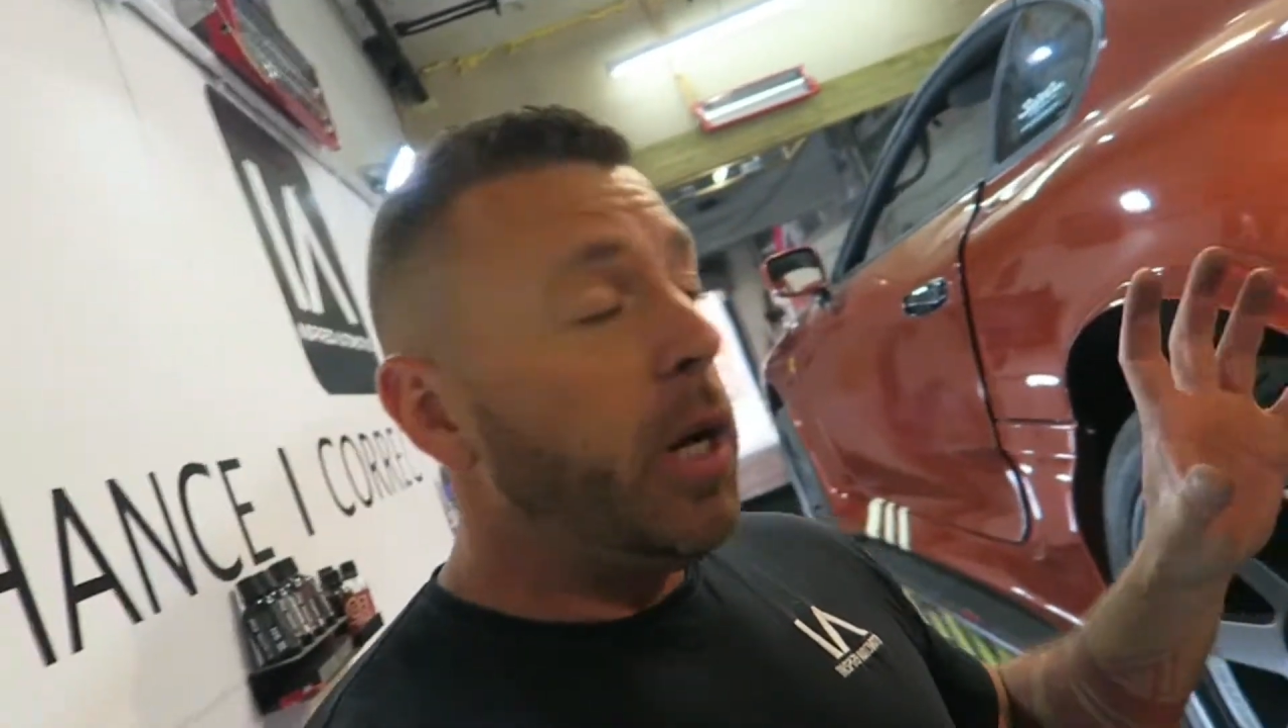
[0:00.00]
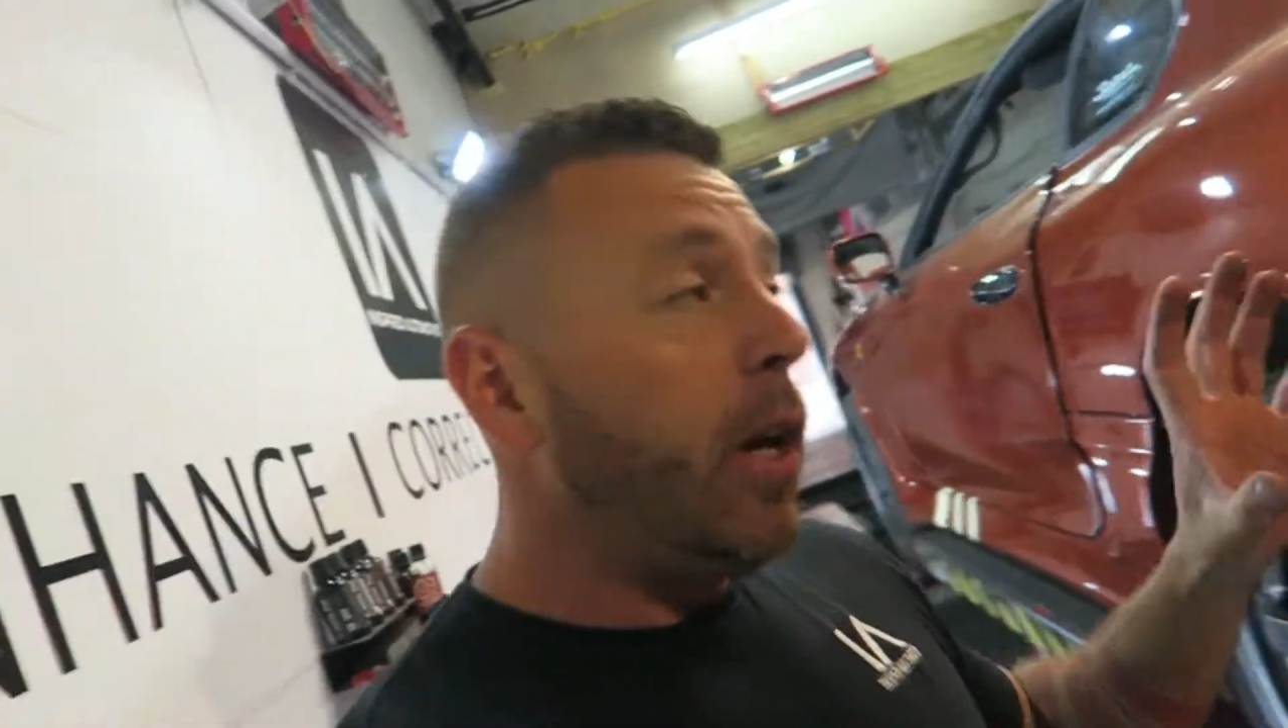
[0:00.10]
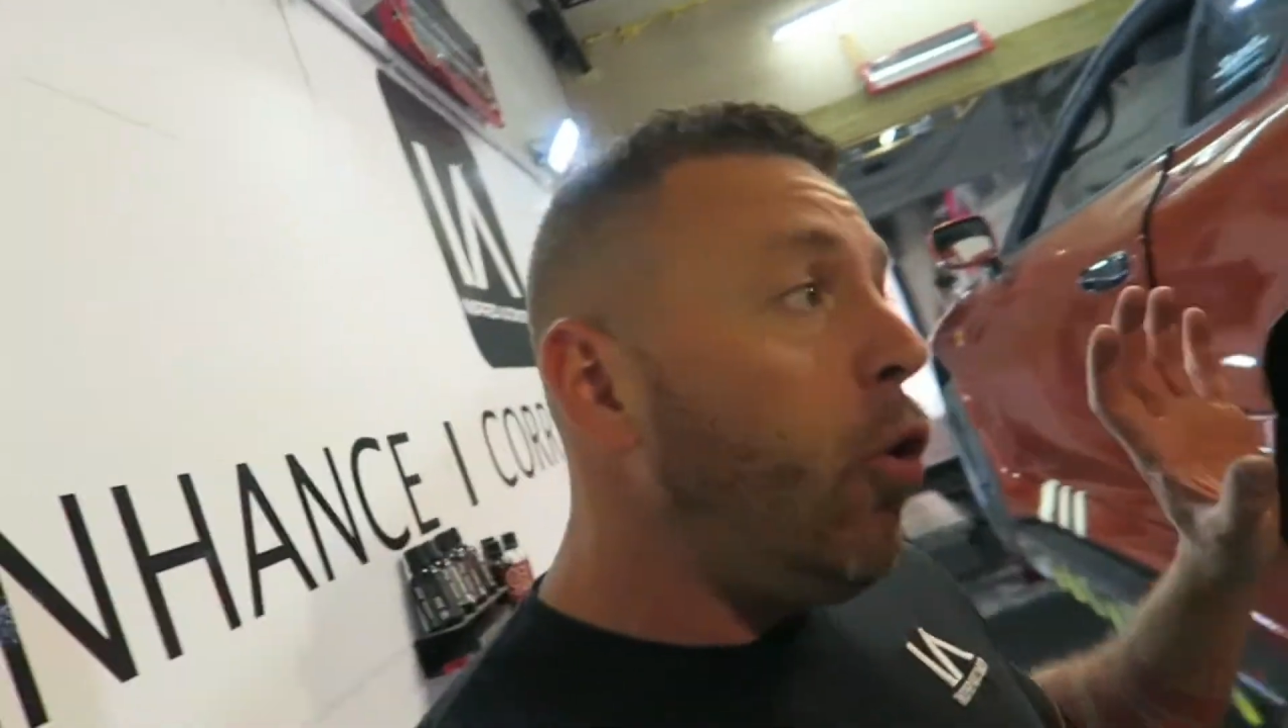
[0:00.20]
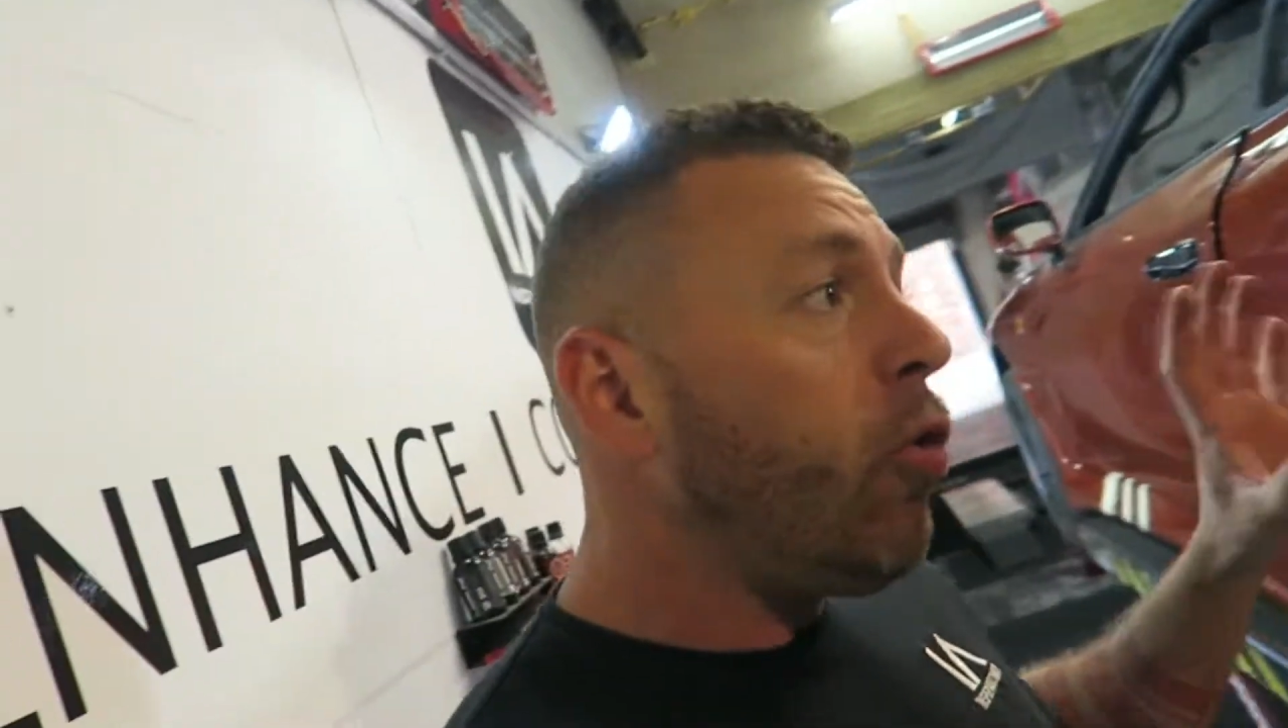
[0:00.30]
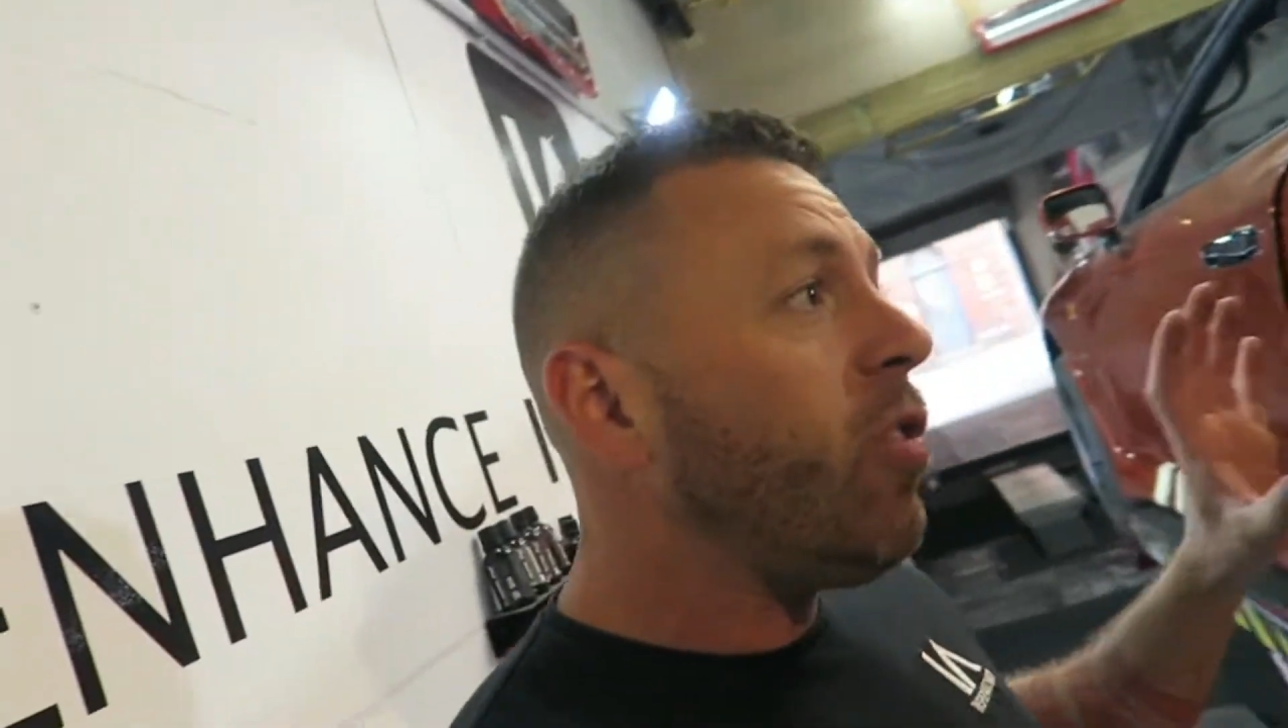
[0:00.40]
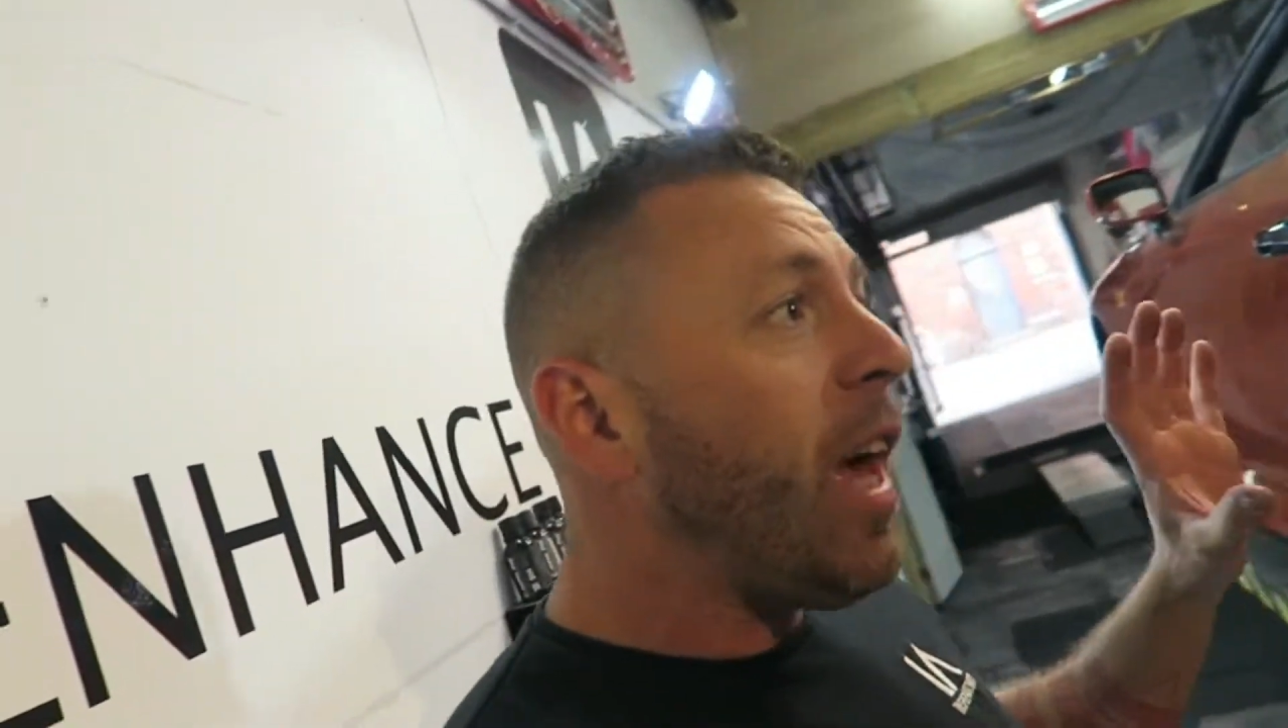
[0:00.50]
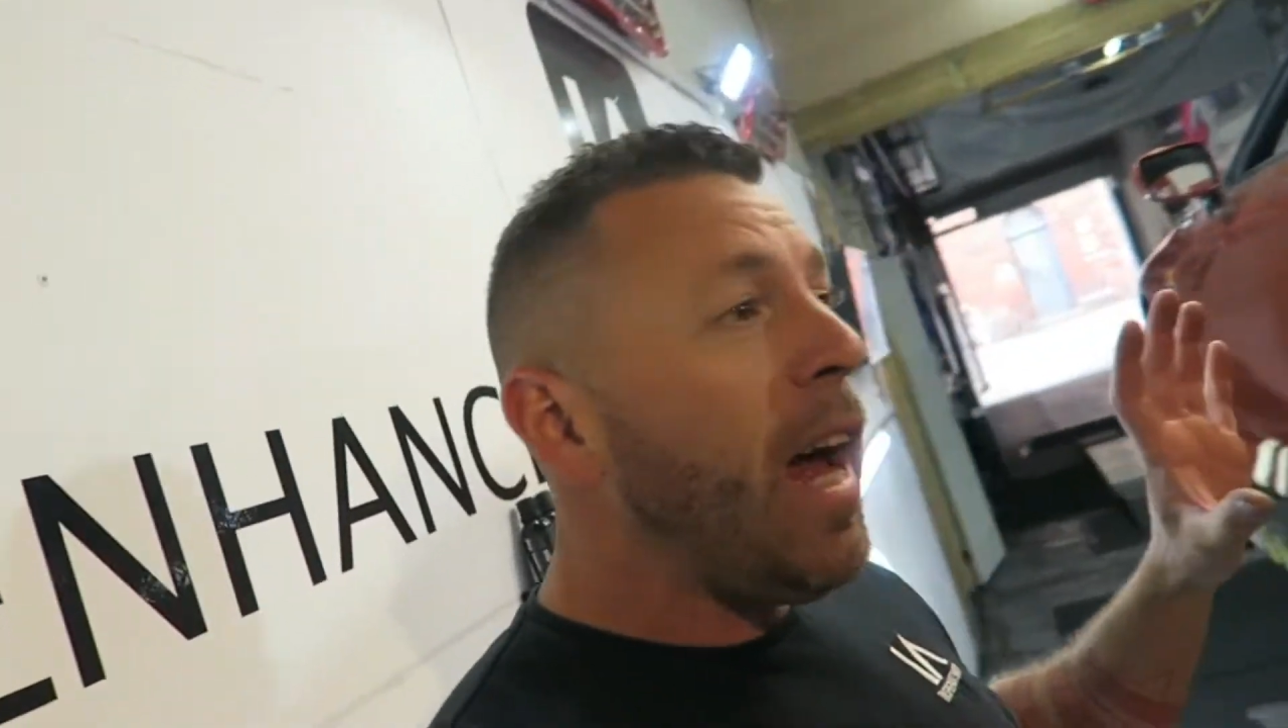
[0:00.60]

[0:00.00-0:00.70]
where it looks